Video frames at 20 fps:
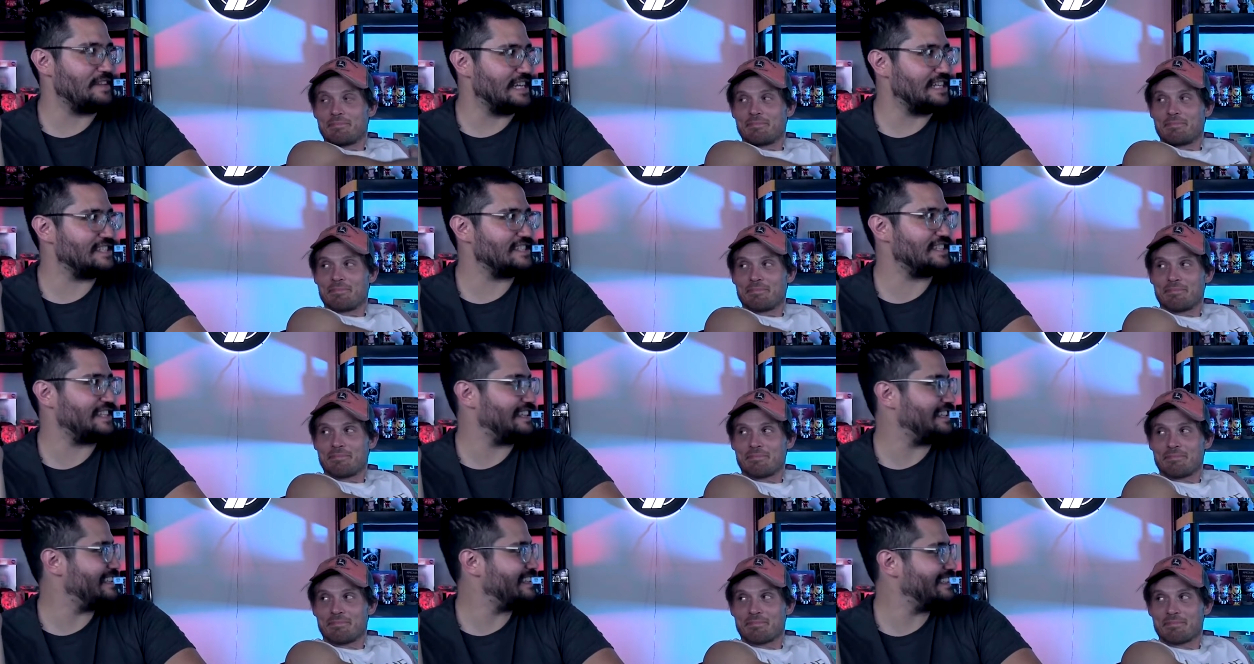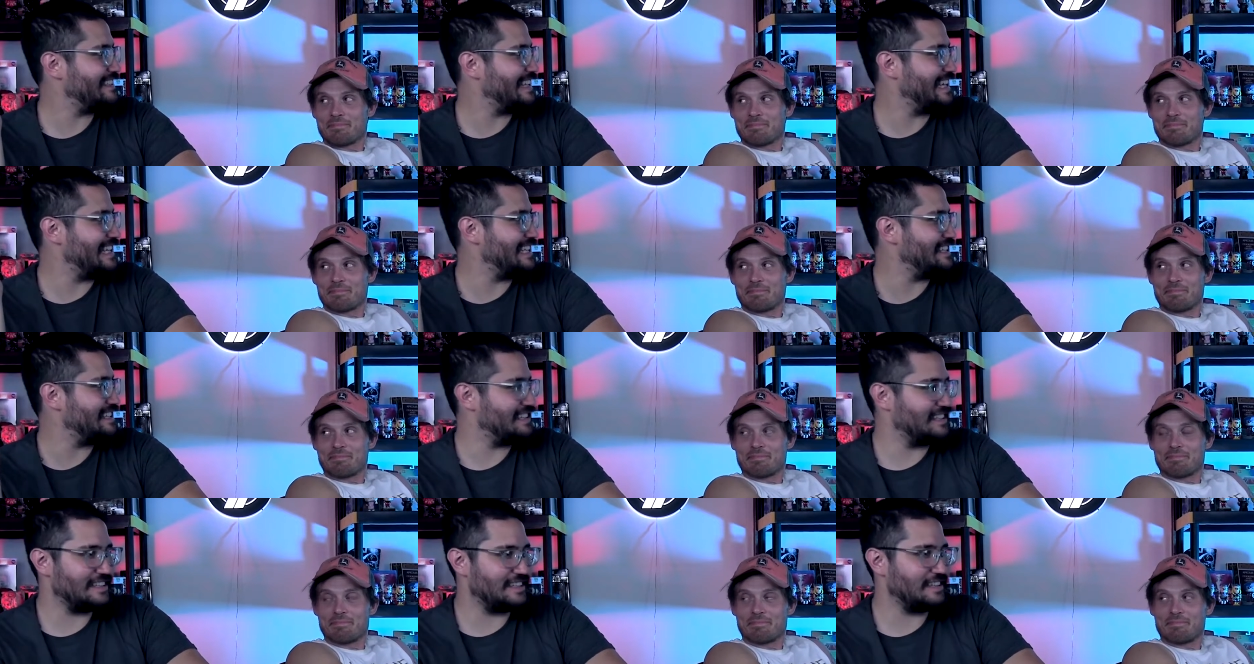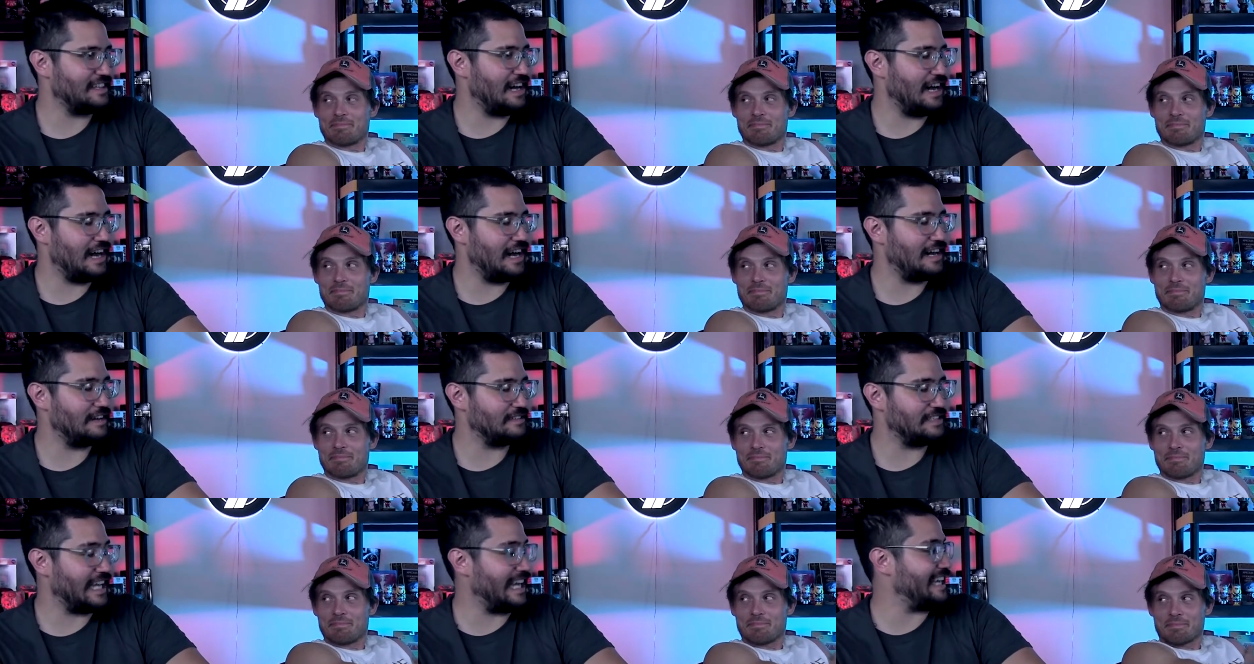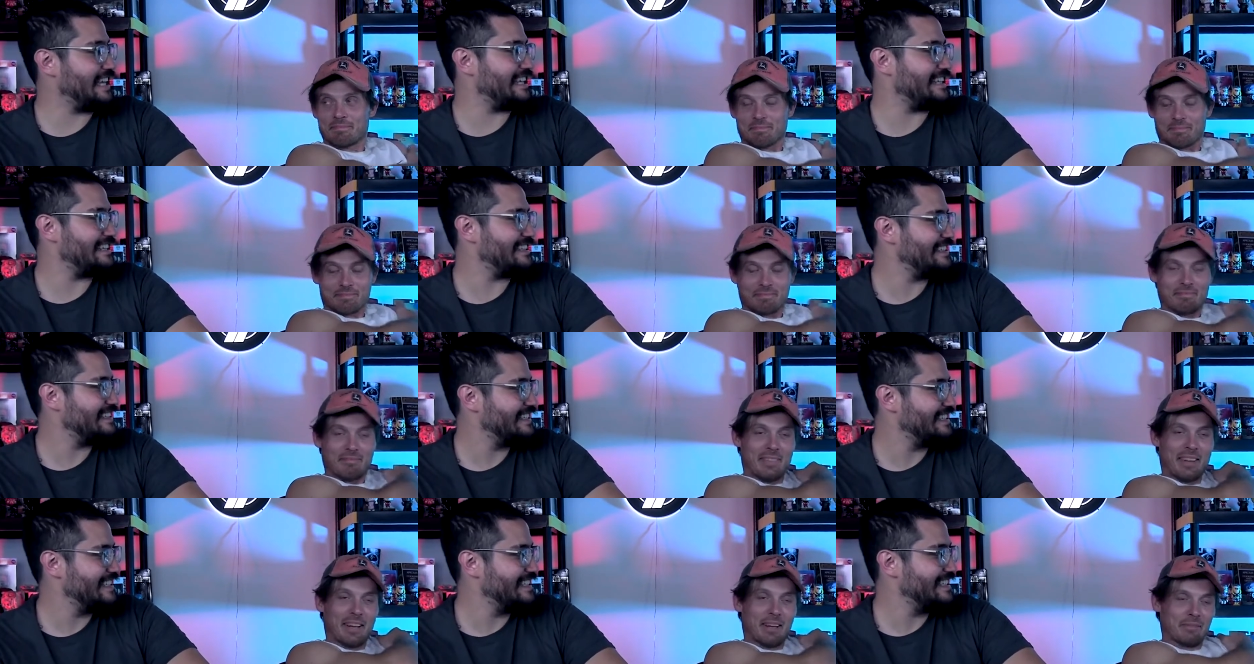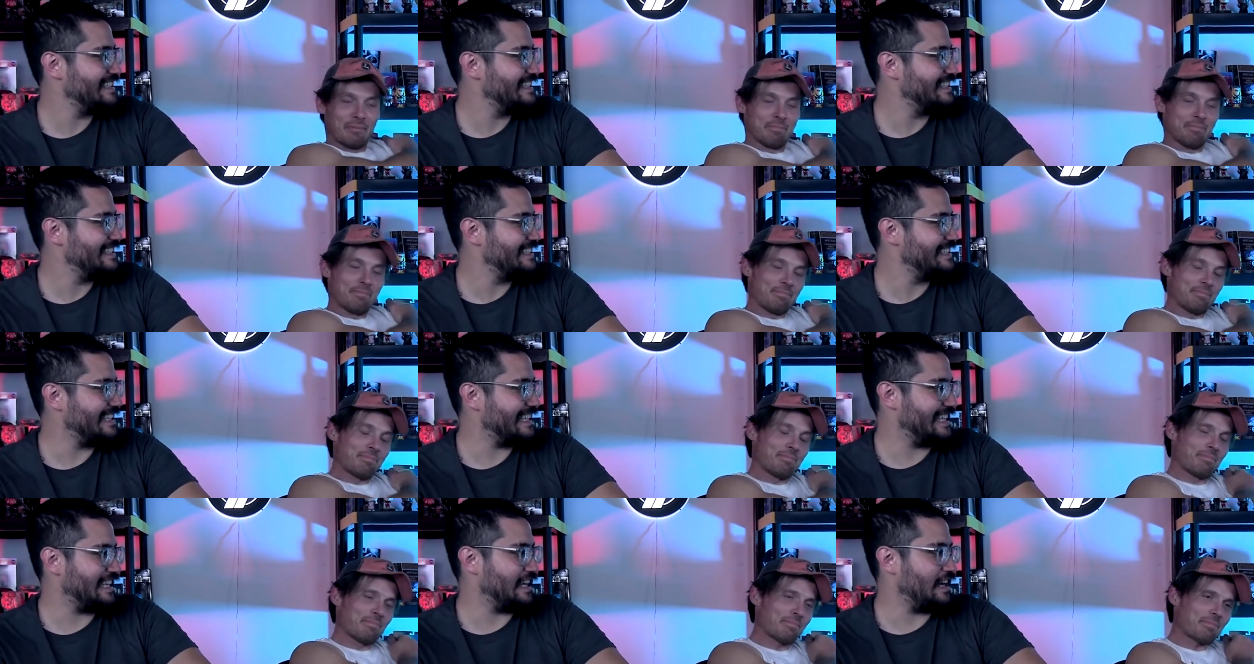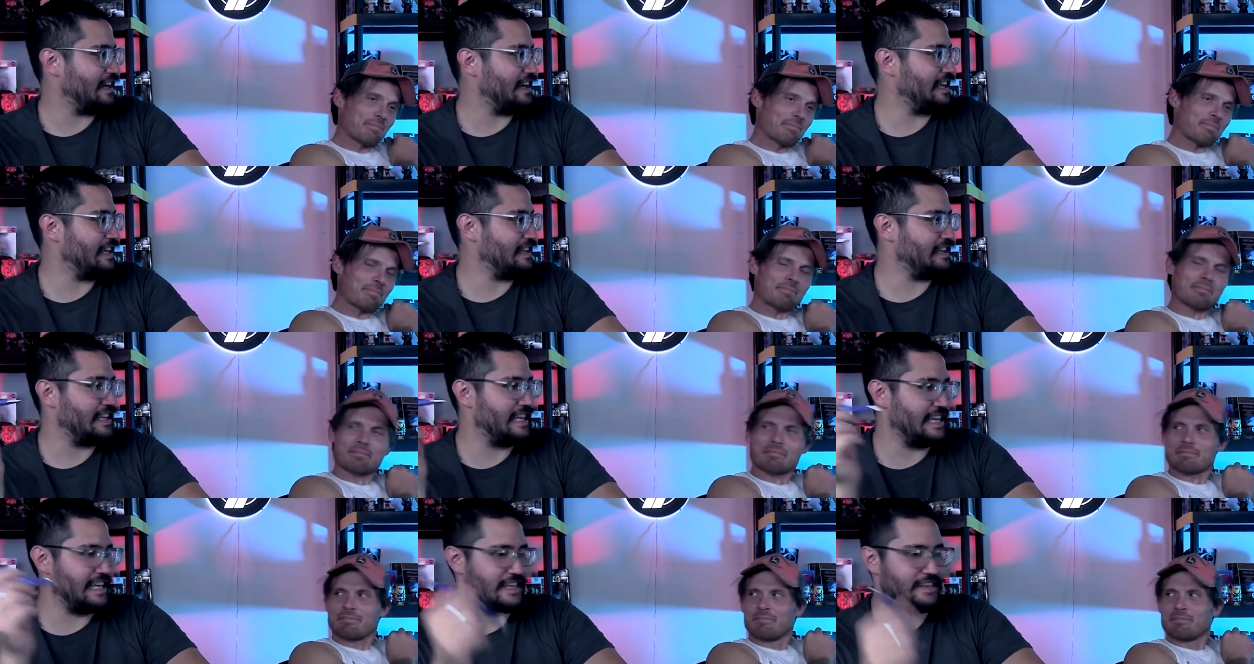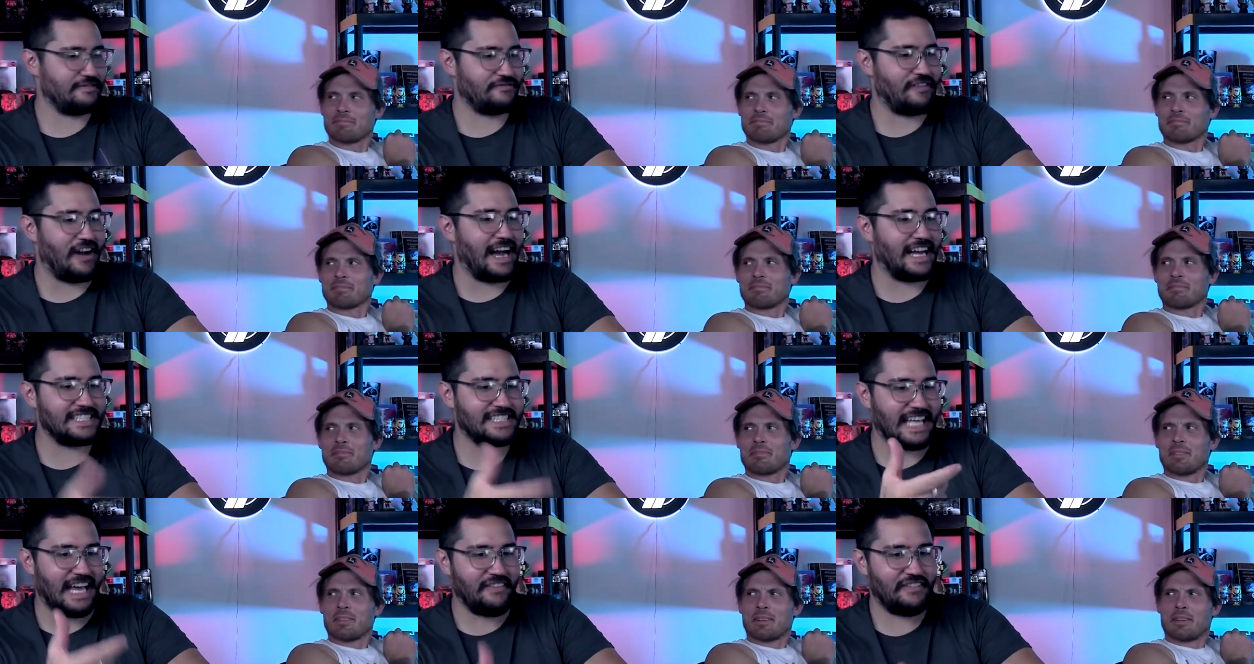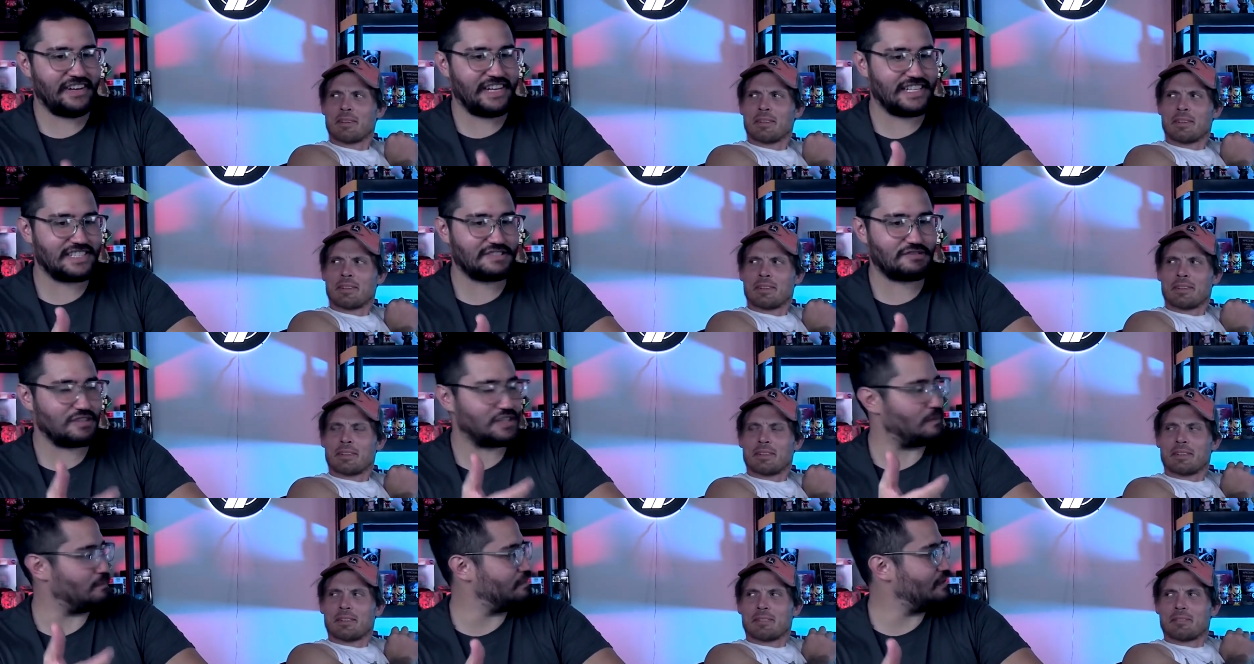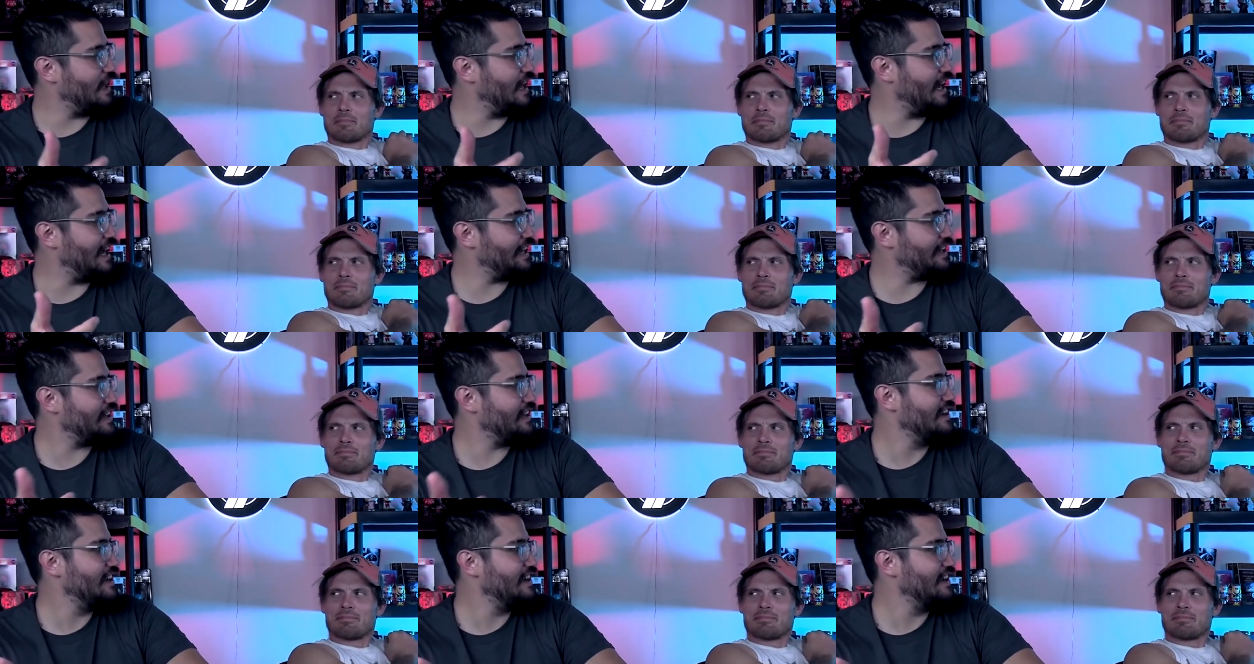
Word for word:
Speaker 1: Neeson and uh, Taken. Yeah. He, he, he finds evidence with the blood,